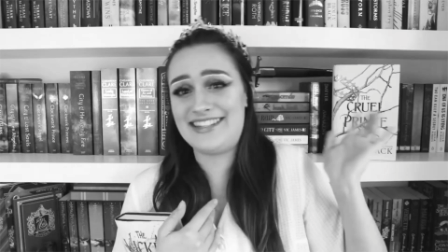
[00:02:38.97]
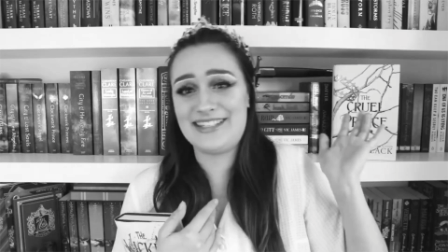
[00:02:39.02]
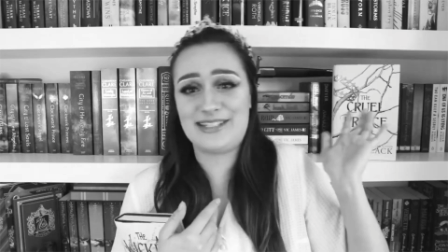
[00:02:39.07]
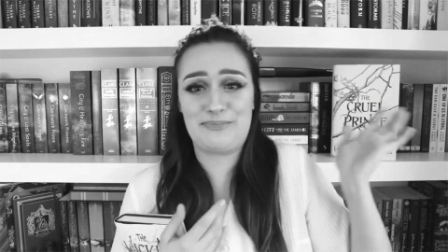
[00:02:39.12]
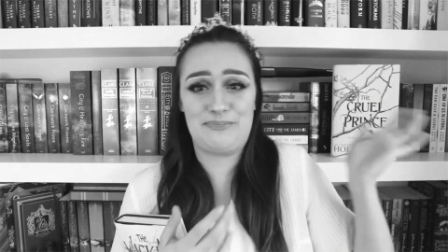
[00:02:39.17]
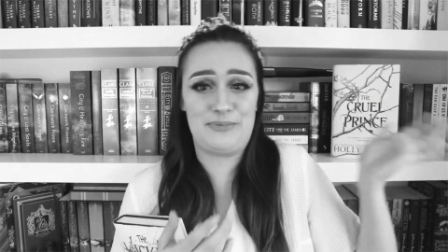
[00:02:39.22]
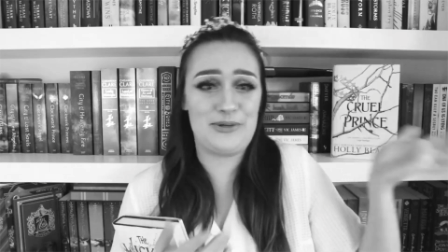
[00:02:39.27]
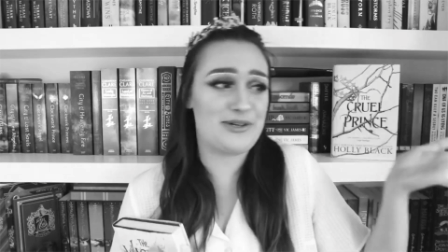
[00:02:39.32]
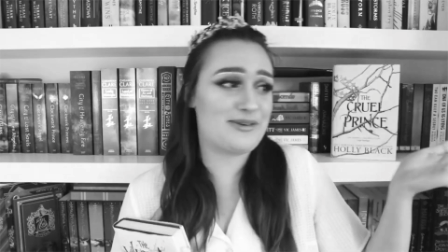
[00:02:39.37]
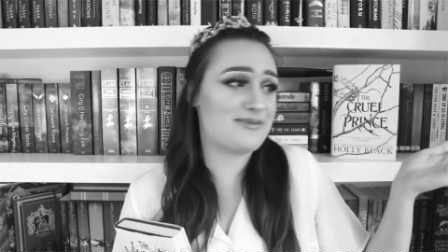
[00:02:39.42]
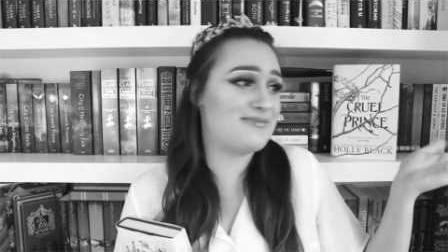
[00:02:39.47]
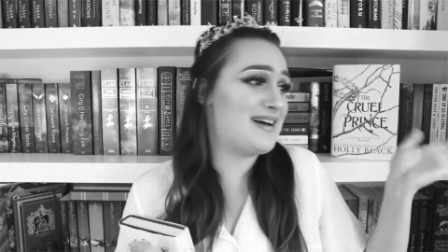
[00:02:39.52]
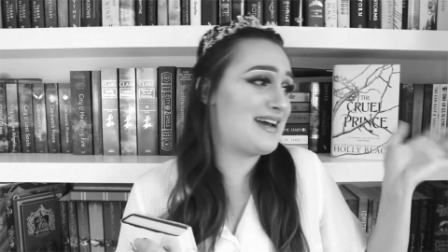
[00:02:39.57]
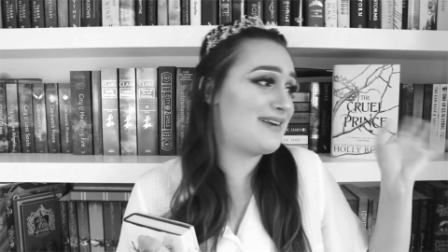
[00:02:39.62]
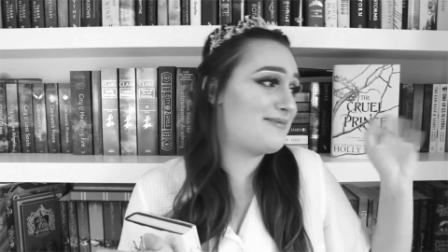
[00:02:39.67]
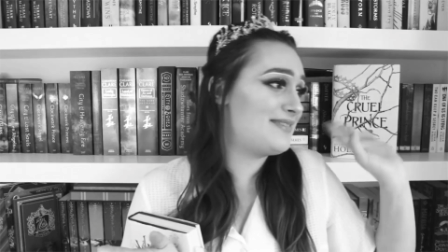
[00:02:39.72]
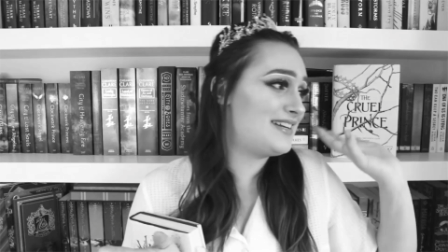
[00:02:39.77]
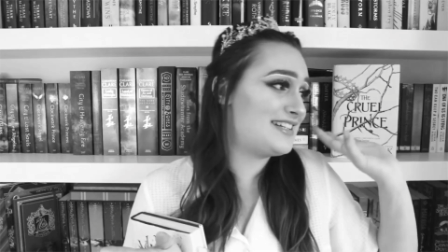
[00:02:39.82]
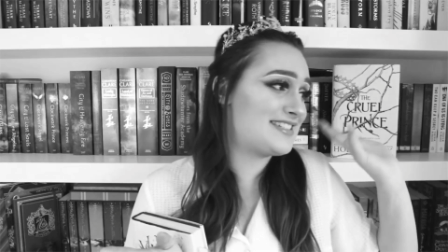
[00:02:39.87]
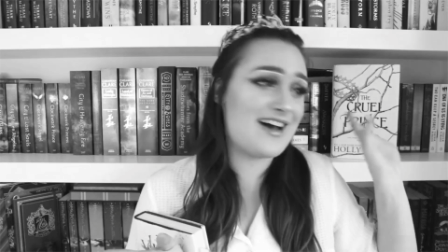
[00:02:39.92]
This book
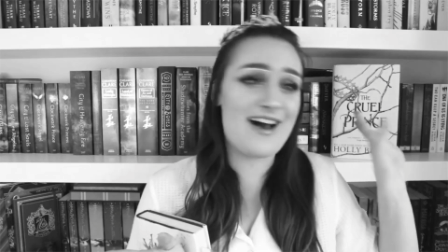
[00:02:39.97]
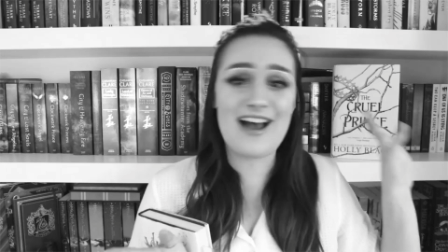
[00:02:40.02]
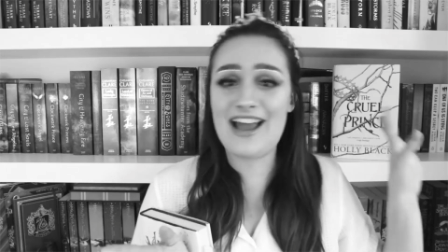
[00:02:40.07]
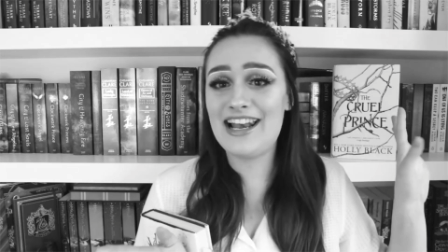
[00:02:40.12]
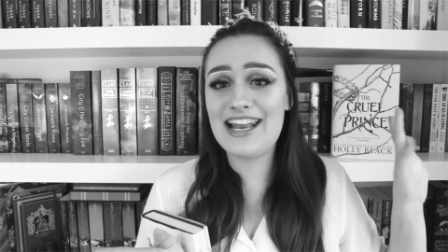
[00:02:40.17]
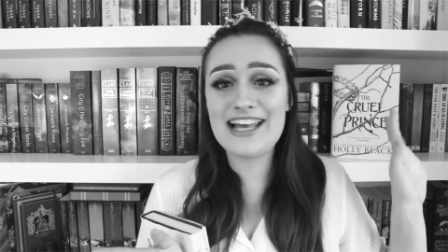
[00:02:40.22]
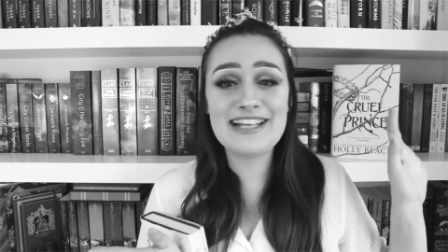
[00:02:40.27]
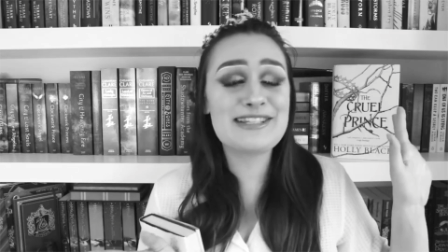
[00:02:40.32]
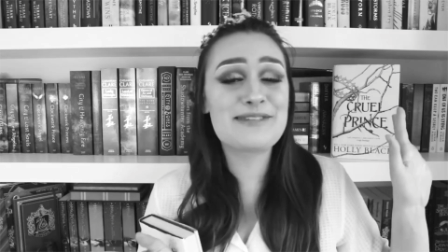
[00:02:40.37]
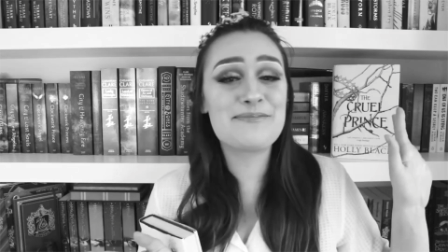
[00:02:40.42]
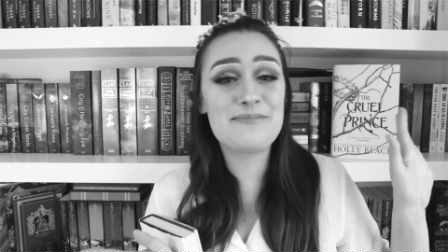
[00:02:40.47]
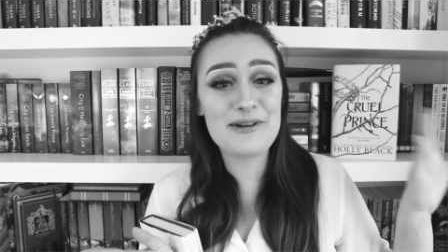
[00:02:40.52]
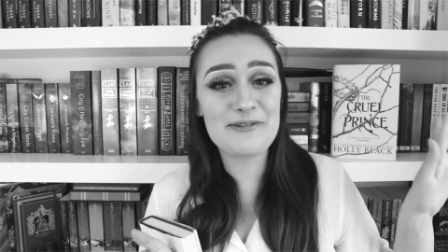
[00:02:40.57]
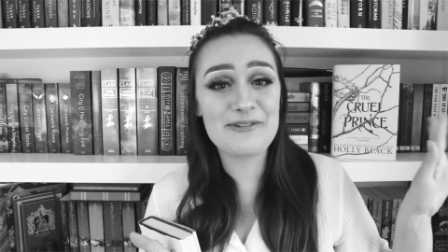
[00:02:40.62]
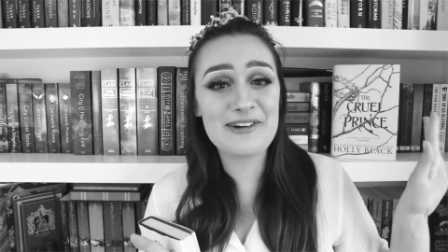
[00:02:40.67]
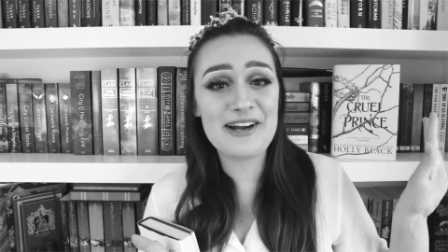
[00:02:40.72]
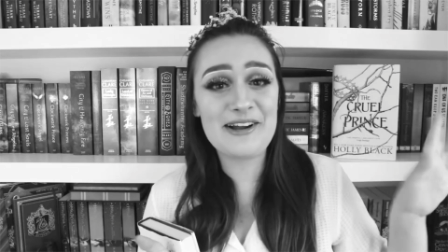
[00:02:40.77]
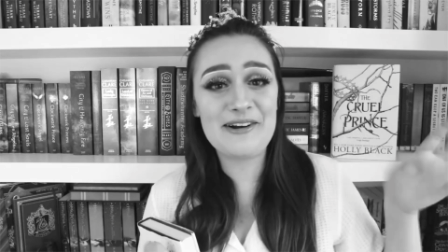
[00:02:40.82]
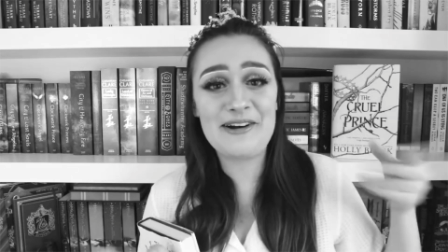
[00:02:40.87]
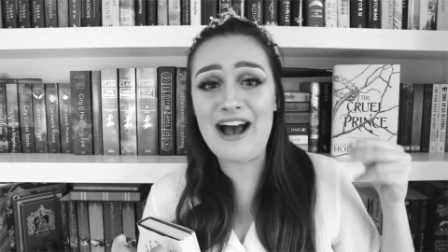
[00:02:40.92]
made me die. Let's be
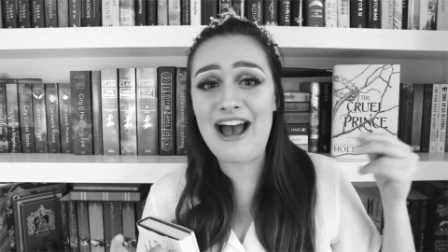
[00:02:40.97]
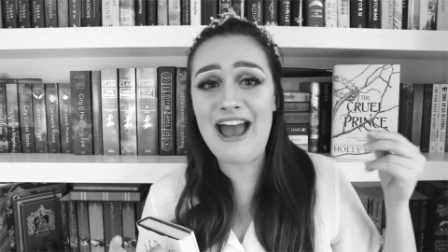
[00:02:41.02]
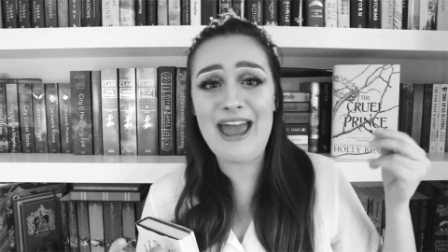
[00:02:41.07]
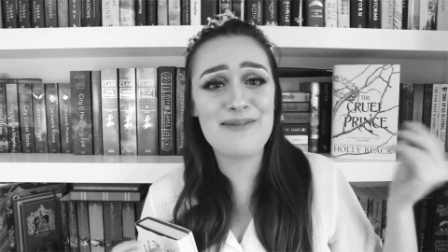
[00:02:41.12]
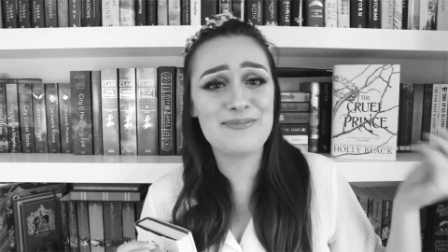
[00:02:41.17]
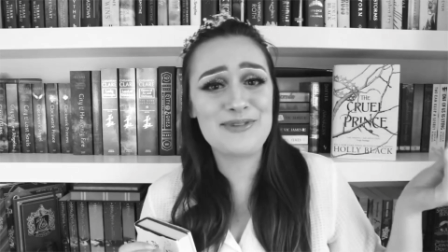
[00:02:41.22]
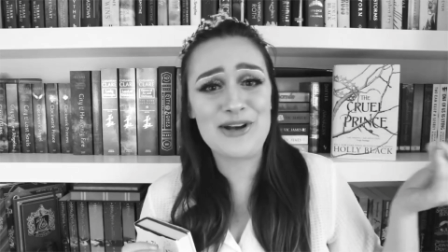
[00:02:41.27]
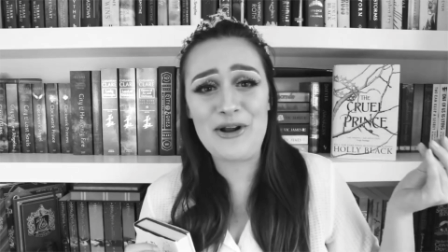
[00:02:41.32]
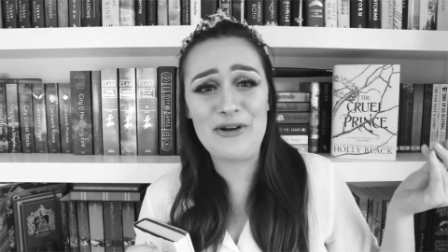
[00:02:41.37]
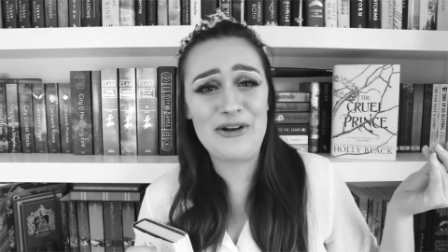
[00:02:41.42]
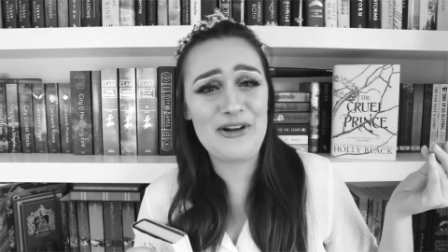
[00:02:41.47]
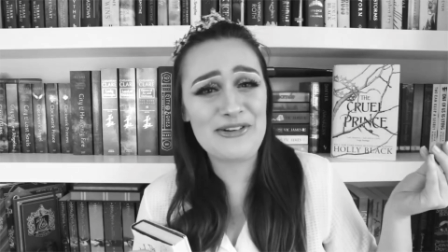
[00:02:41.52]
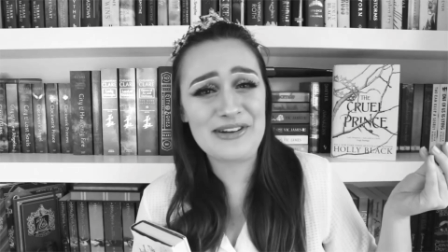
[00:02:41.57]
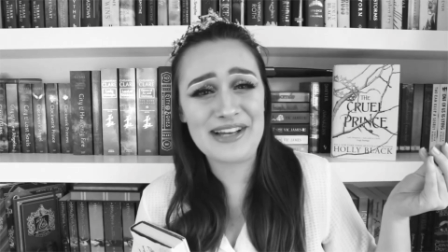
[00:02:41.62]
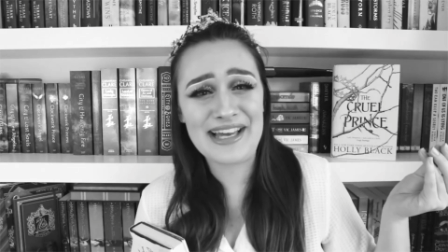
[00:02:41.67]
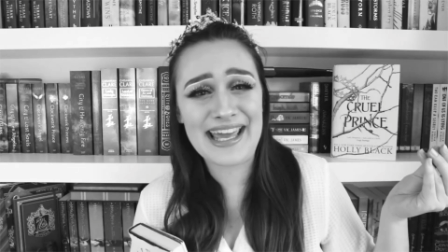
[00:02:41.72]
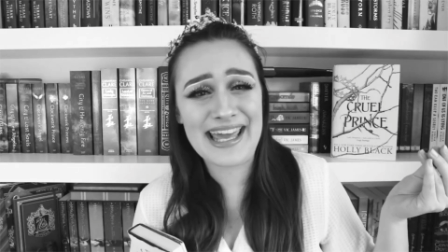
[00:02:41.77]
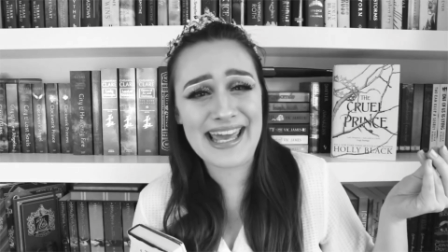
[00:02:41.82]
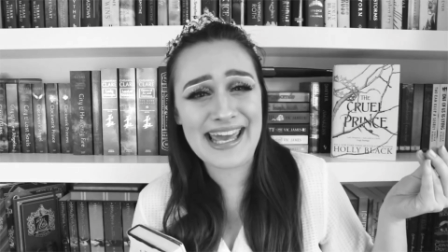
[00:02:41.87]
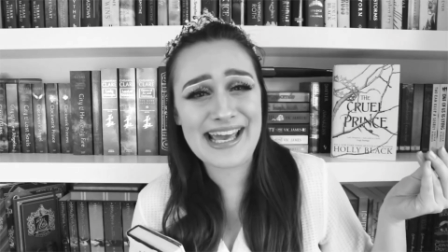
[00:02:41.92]
real, I am no
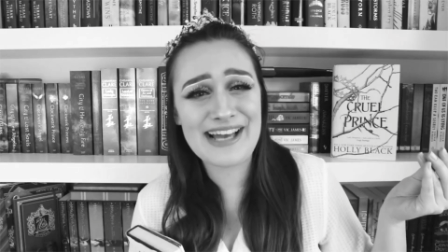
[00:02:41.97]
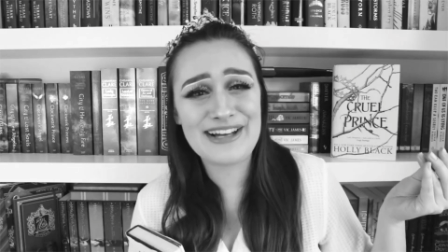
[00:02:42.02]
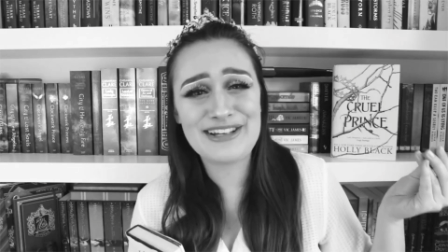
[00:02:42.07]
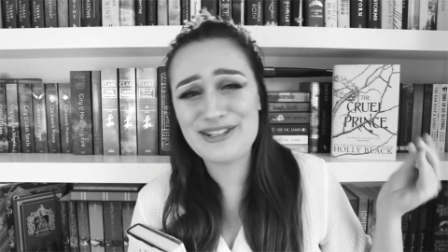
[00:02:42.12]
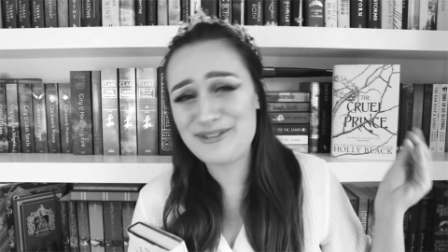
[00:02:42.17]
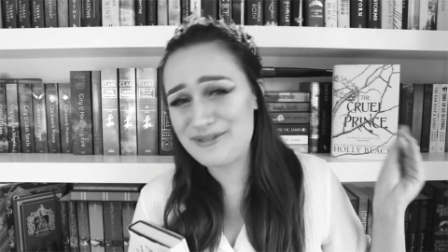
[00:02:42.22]
longer here.